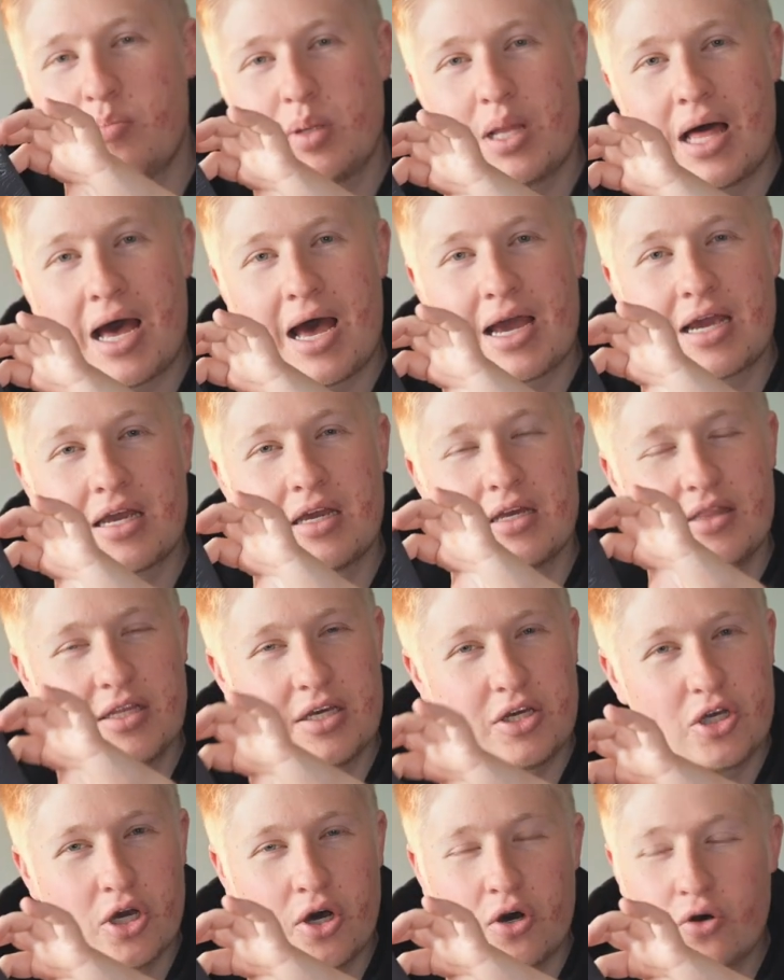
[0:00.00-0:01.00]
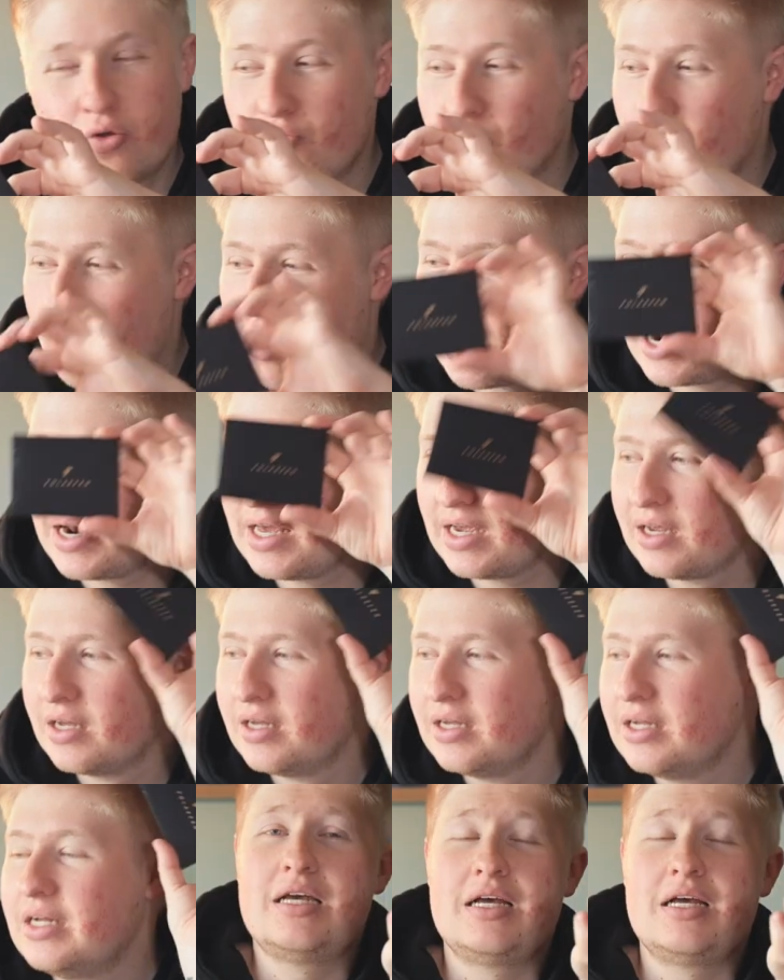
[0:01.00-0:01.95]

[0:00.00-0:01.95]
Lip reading: black and the gold writing.